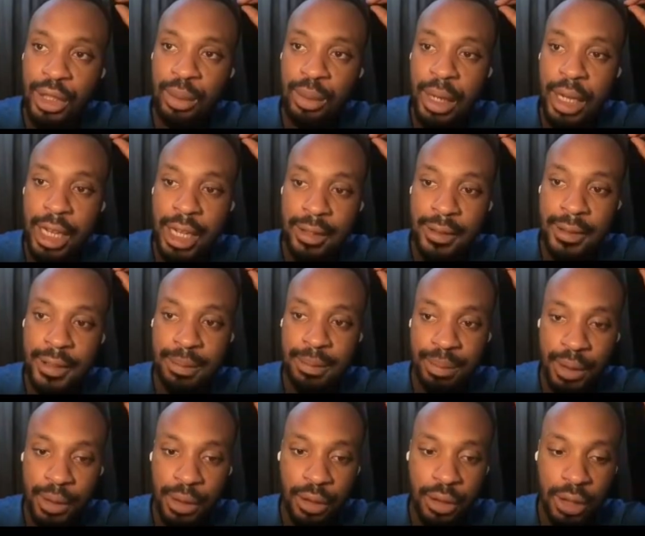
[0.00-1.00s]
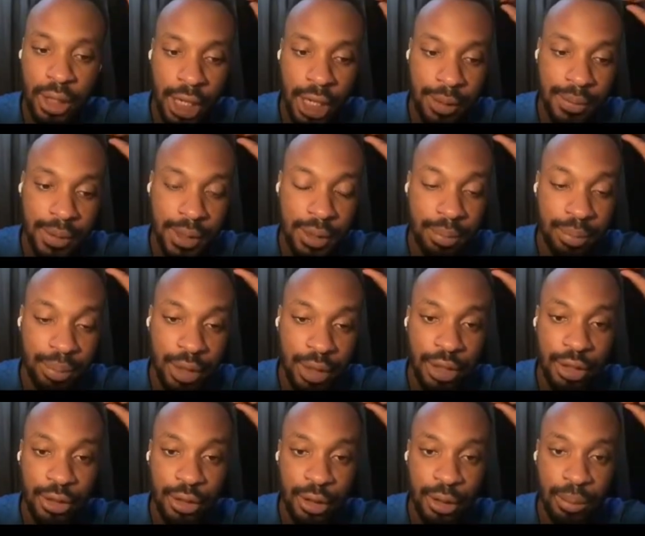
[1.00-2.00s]
where
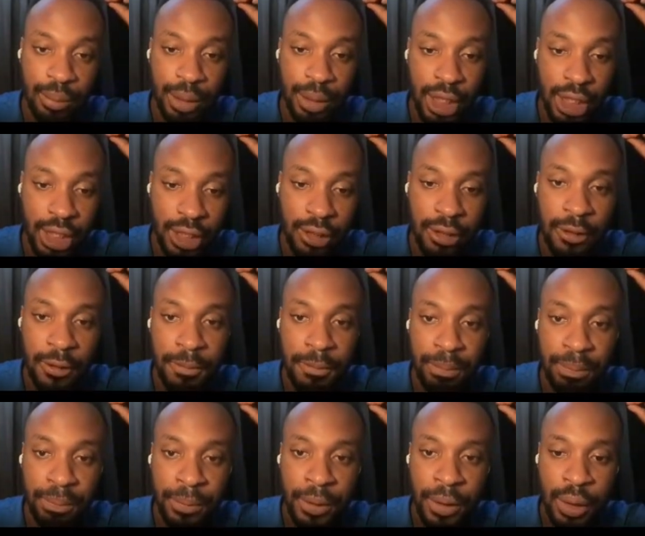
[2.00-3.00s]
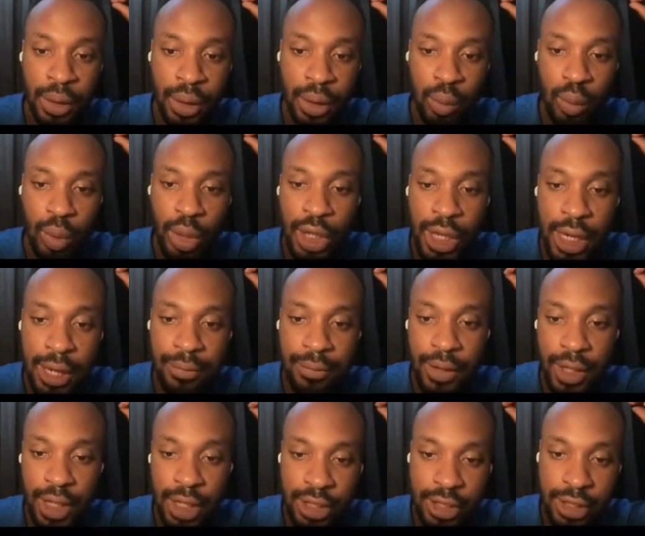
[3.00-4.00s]
MCPs come in, where you have
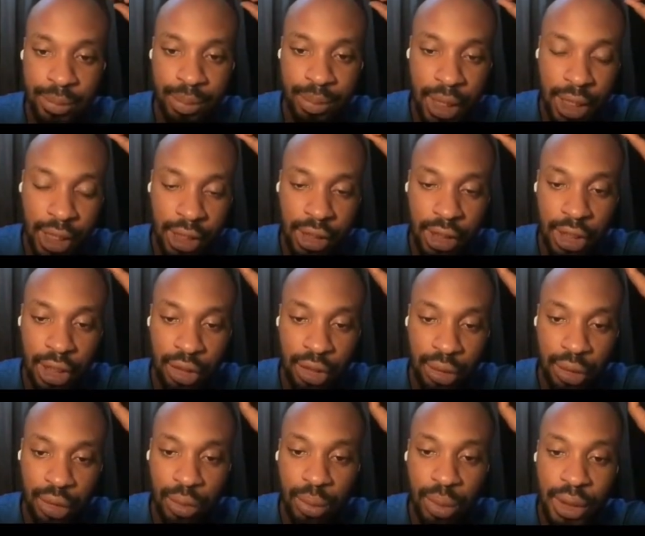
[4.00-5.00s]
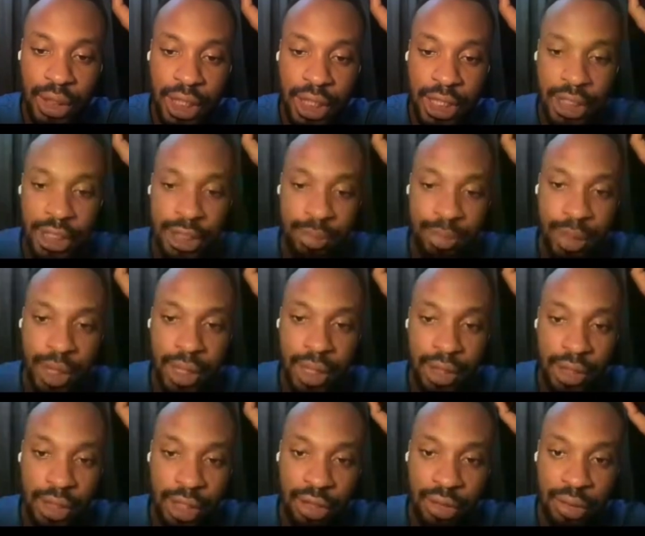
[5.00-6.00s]
the NCP architecture. So what the NCP
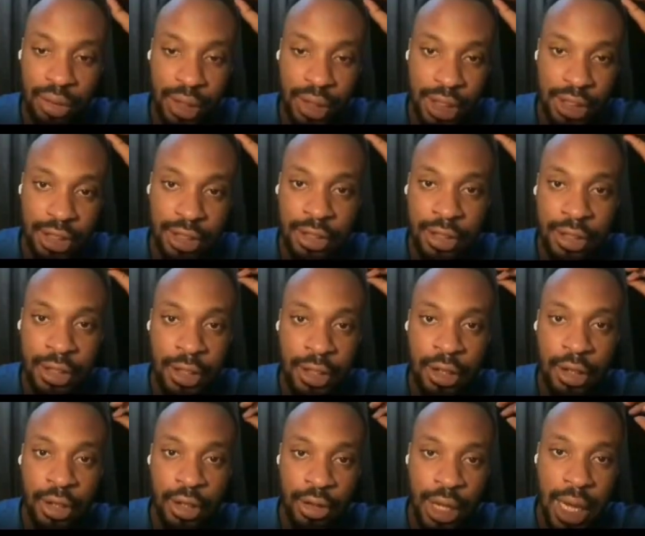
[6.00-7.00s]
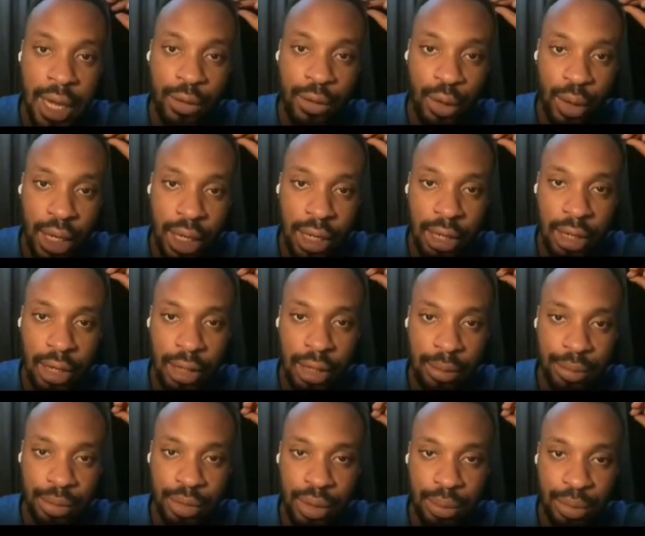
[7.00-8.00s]
architecture is, you have your
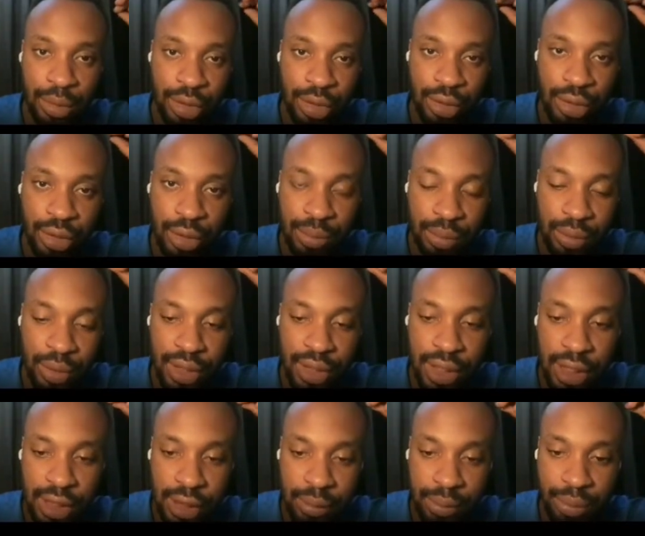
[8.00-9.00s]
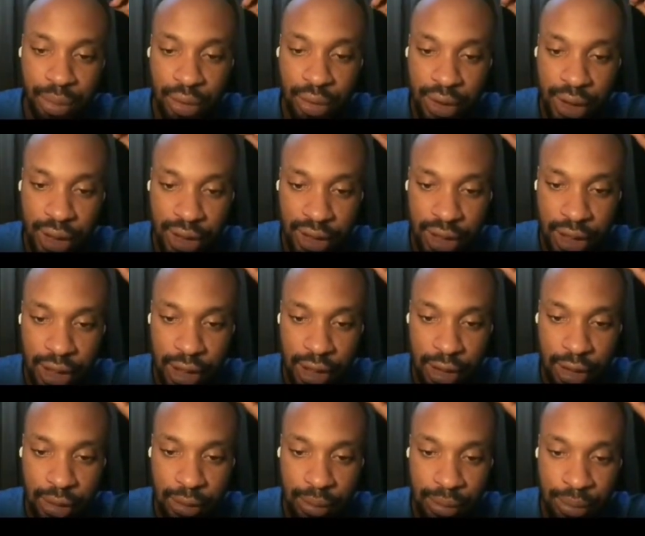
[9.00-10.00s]
LLM. So I'm just going to put this as a box as
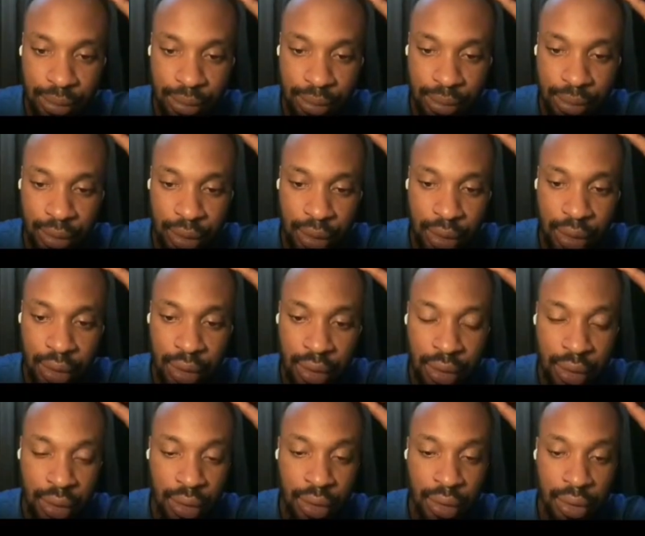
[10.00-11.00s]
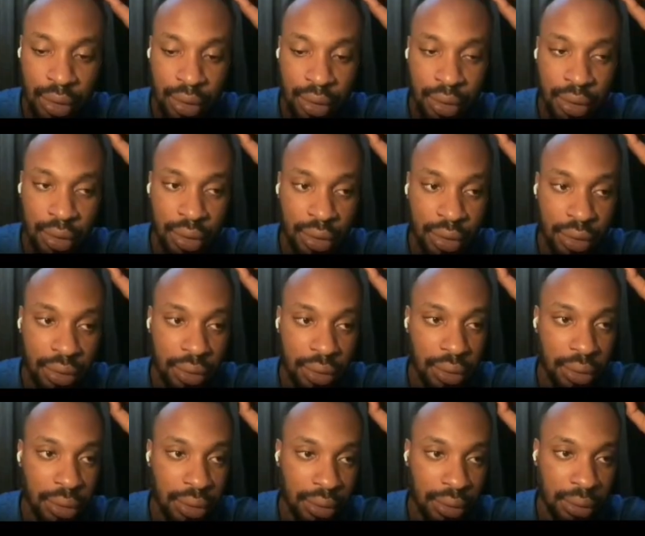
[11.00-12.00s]
LLM.
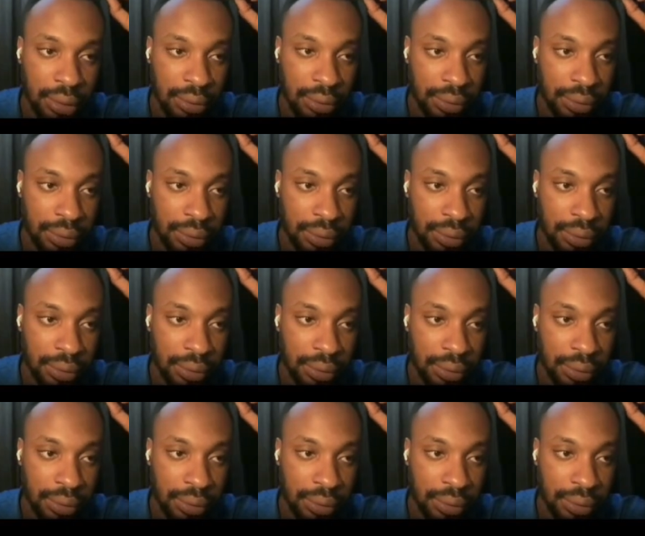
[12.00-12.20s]
So